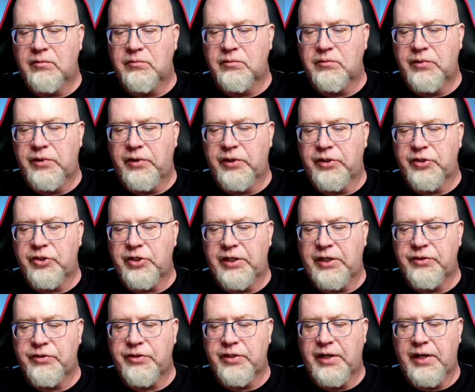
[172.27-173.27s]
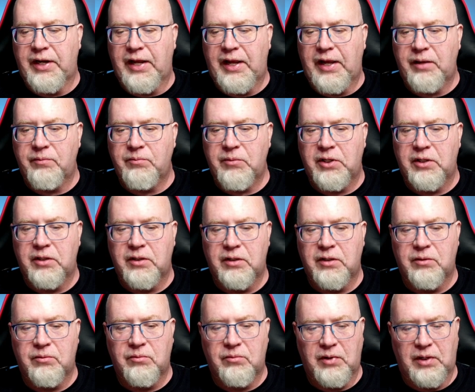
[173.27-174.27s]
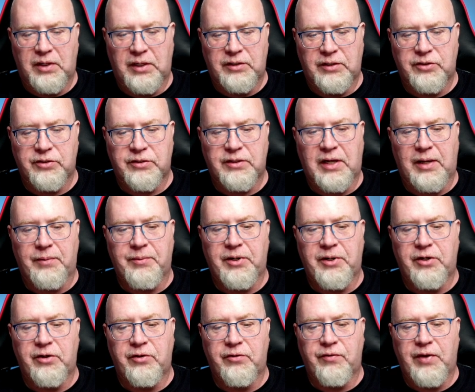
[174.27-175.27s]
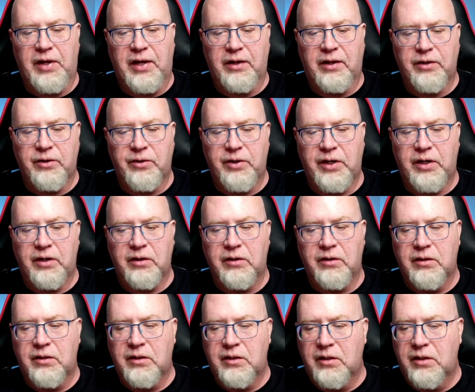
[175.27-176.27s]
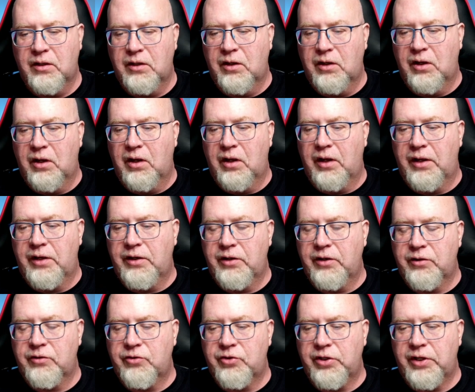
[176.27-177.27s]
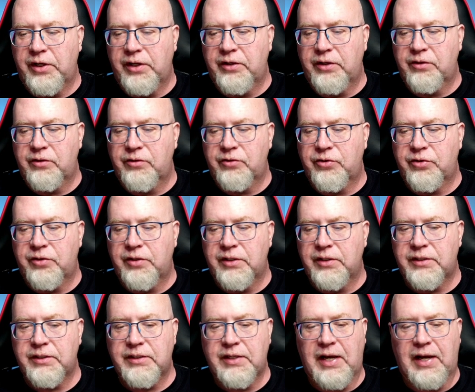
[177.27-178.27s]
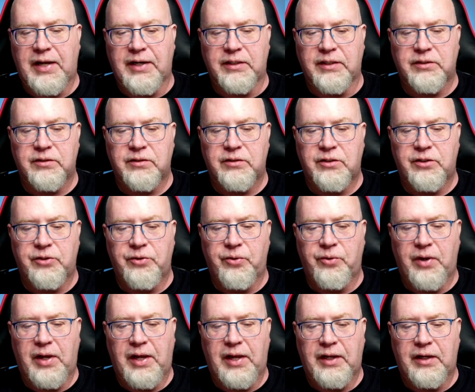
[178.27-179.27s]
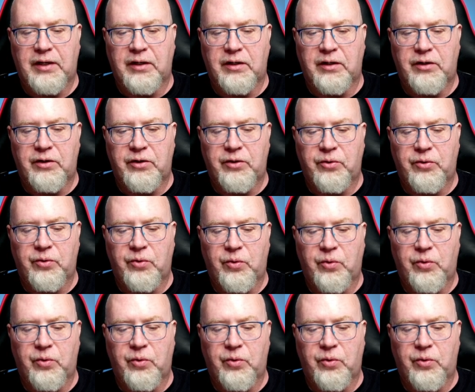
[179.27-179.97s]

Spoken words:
you can change the name and just type in a new value here. And you can change the status to a new